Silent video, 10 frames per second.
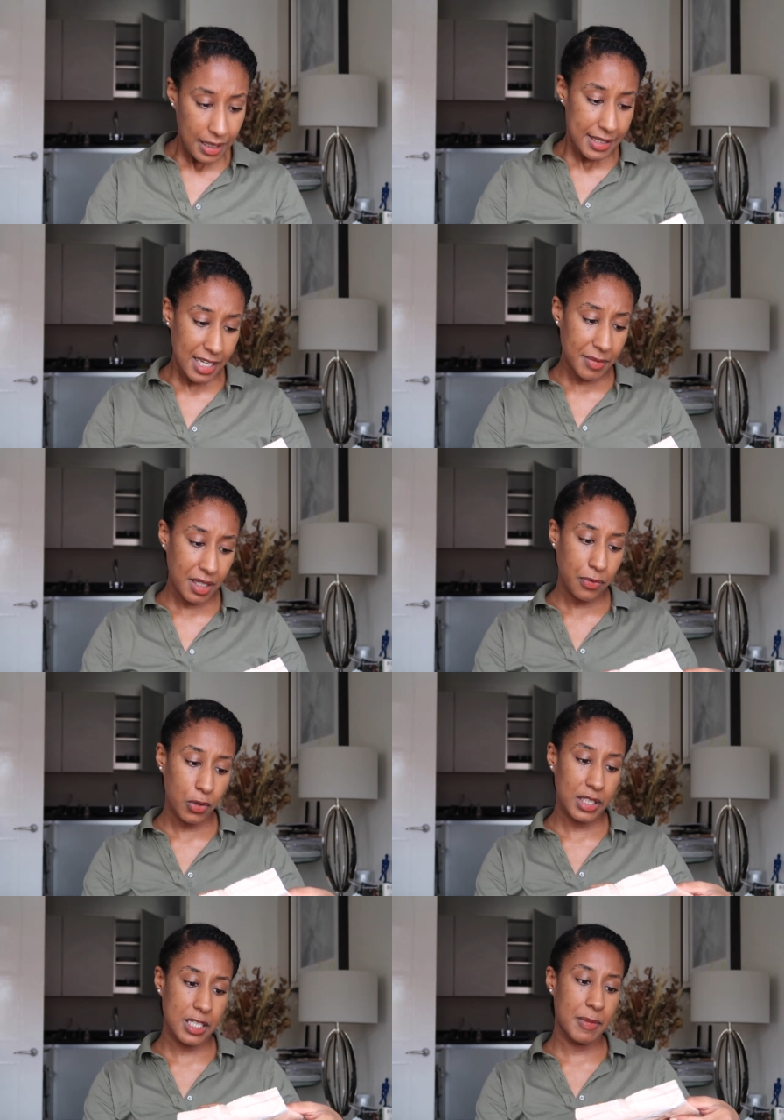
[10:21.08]
Same thing
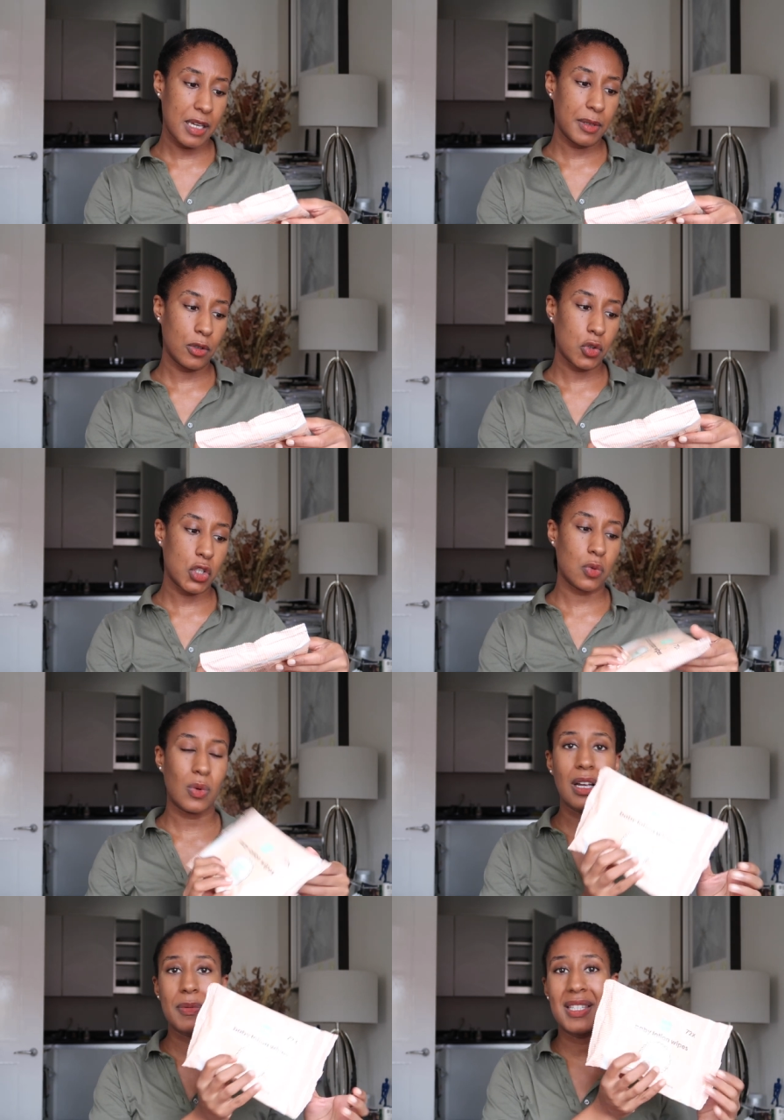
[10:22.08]
for these baby lotion
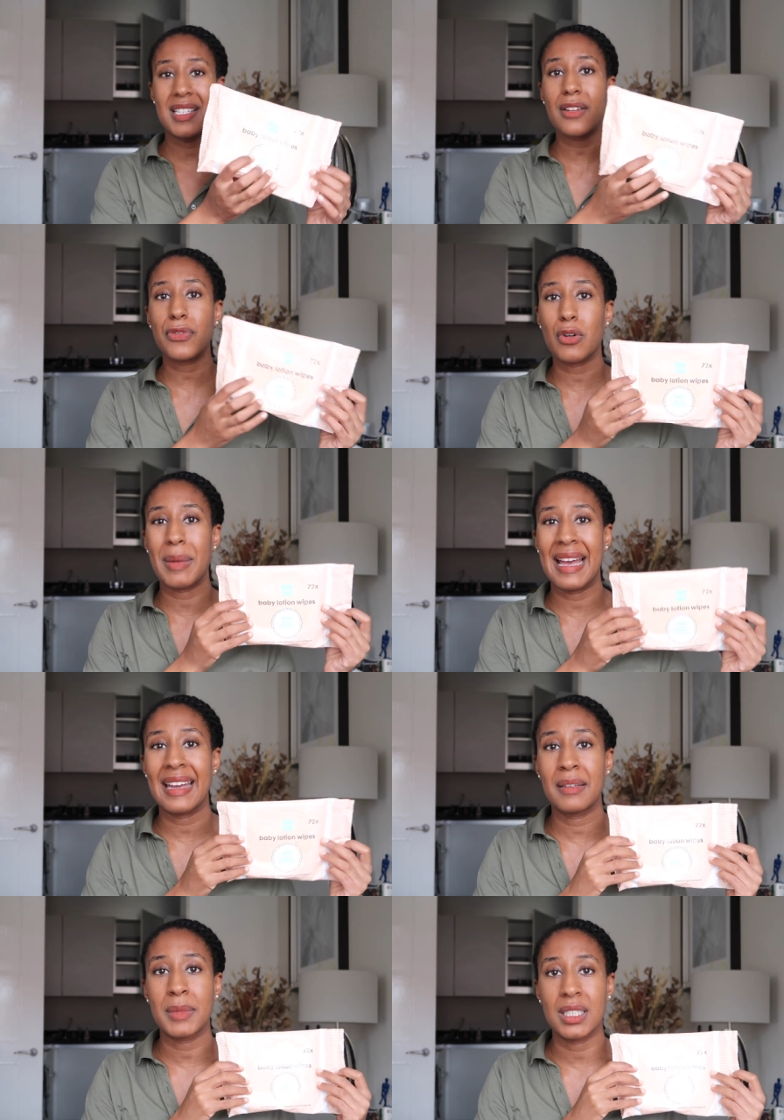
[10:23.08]
wipes. These are from
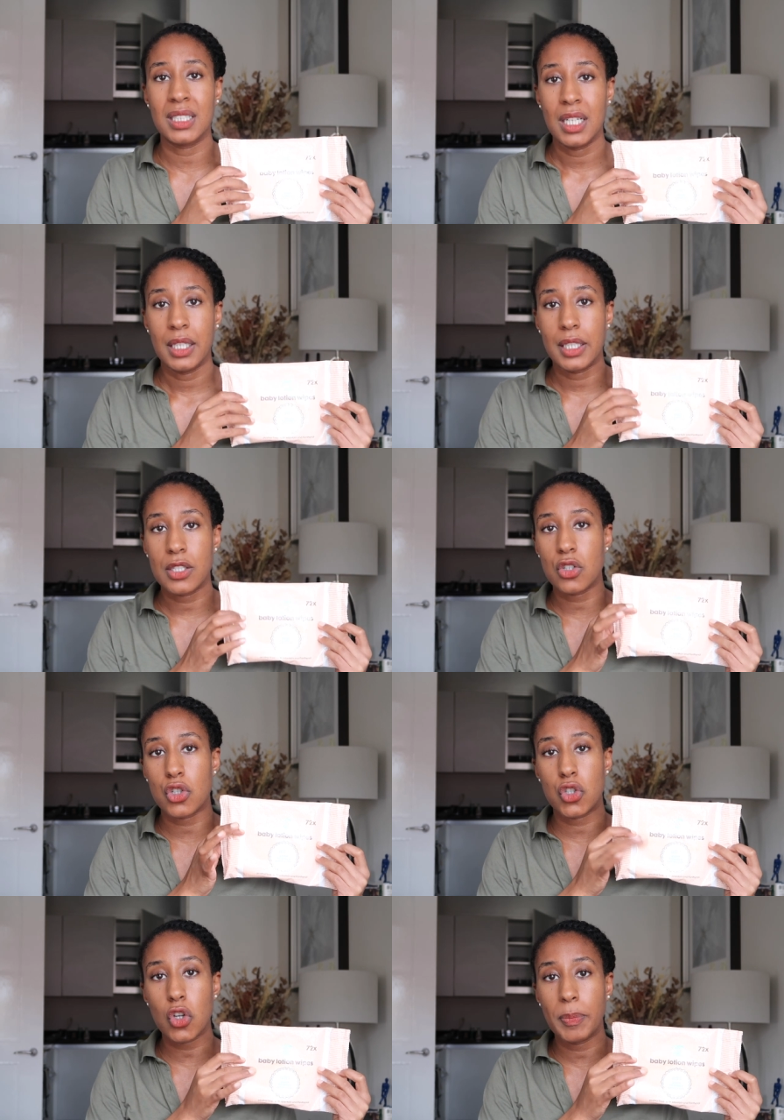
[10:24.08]
Hema. That's a
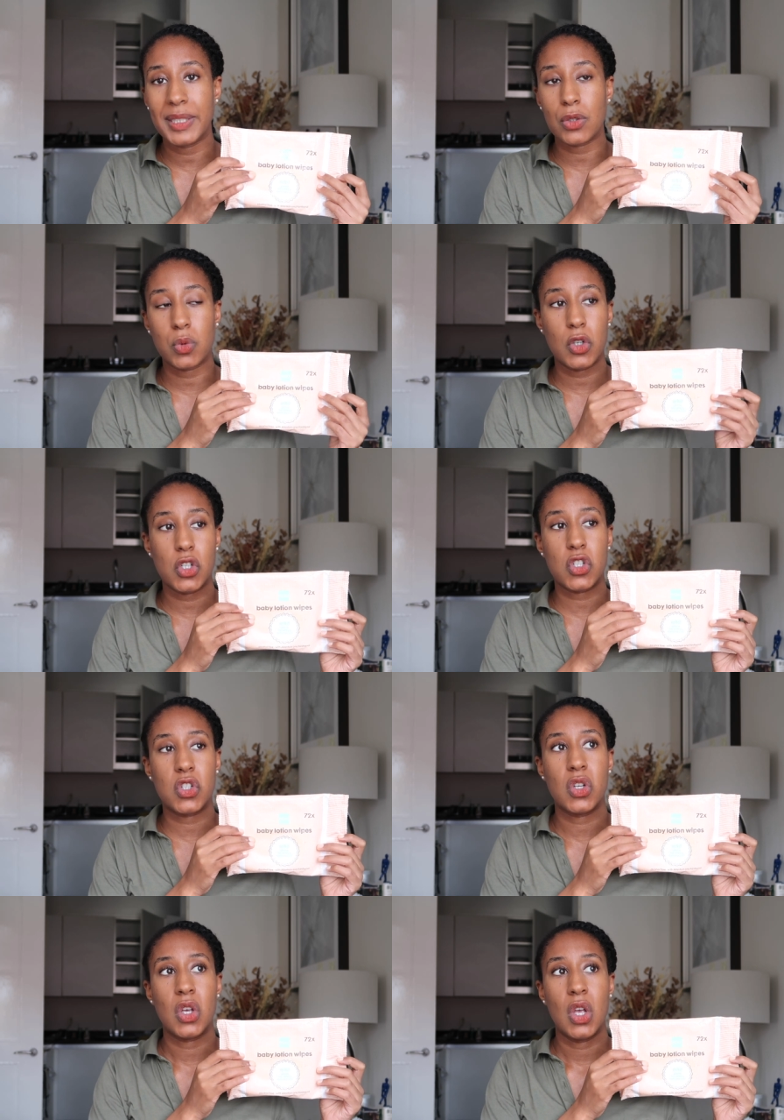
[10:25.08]
shop that
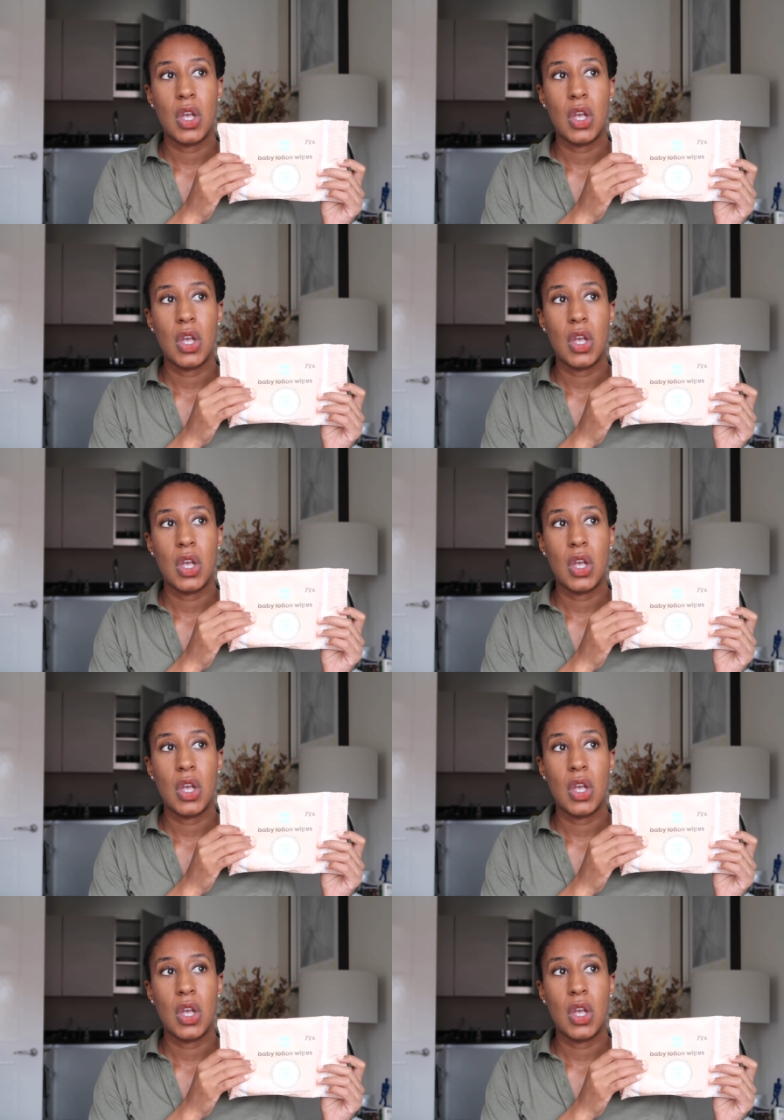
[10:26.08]
was